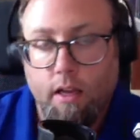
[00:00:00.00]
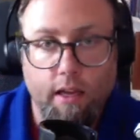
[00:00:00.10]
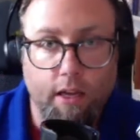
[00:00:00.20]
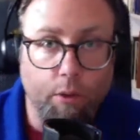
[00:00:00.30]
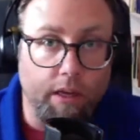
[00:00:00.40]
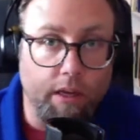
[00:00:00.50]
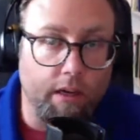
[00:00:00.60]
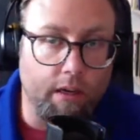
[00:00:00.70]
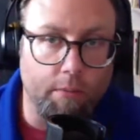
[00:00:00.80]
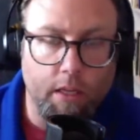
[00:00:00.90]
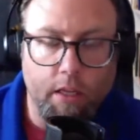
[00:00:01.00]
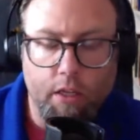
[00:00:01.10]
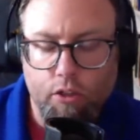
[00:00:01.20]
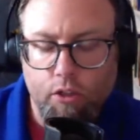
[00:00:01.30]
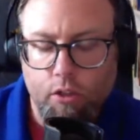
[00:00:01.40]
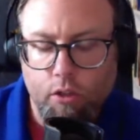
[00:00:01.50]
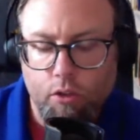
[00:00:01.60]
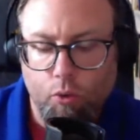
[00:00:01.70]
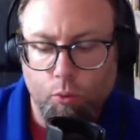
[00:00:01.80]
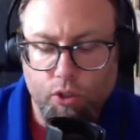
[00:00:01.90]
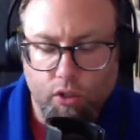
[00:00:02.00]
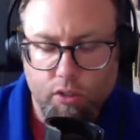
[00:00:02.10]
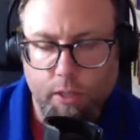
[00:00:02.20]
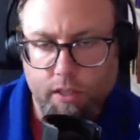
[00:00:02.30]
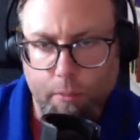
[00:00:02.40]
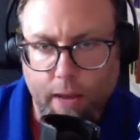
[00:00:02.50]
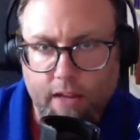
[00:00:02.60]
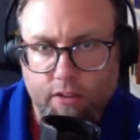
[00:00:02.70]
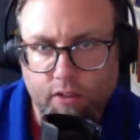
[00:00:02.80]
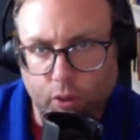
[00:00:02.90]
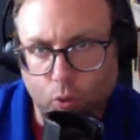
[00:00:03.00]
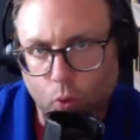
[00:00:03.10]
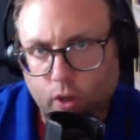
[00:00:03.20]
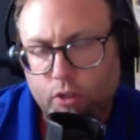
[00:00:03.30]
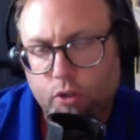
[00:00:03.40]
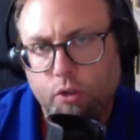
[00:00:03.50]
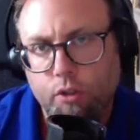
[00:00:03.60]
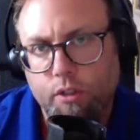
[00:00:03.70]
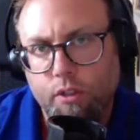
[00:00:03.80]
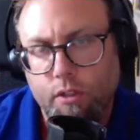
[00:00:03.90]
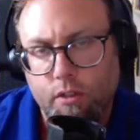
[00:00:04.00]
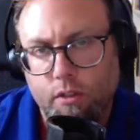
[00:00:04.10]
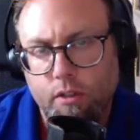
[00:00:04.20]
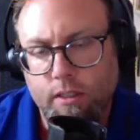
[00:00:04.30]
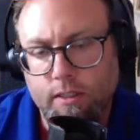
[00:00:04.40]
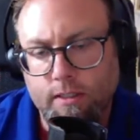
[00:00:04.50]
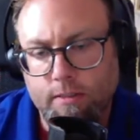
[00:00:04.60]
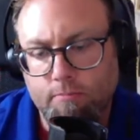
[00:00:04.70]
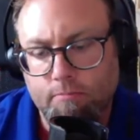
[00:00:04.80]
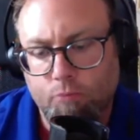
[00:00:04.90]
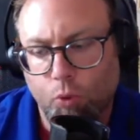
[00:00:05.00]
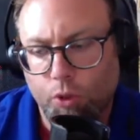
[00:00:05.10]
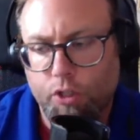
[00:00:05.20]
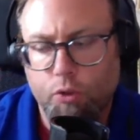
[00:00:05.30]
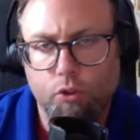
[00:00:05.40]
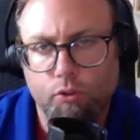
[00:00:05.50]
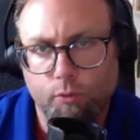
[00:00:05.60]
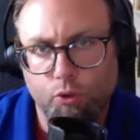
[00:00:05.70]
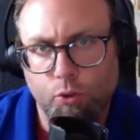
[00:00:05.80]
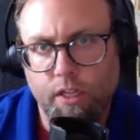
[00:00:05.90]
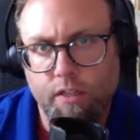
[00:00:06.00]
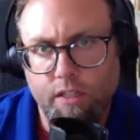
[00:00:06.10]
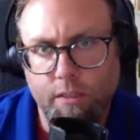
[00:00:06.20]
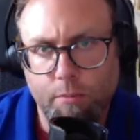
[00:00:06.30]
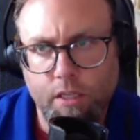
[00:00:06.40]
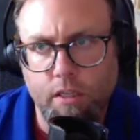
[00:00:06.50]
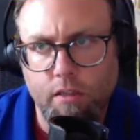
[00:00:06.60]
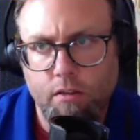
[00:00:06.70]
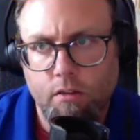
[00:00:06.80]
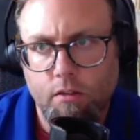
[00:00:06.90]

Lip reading: Anyway, we talked about in the past, like what could working tools for 2018 be?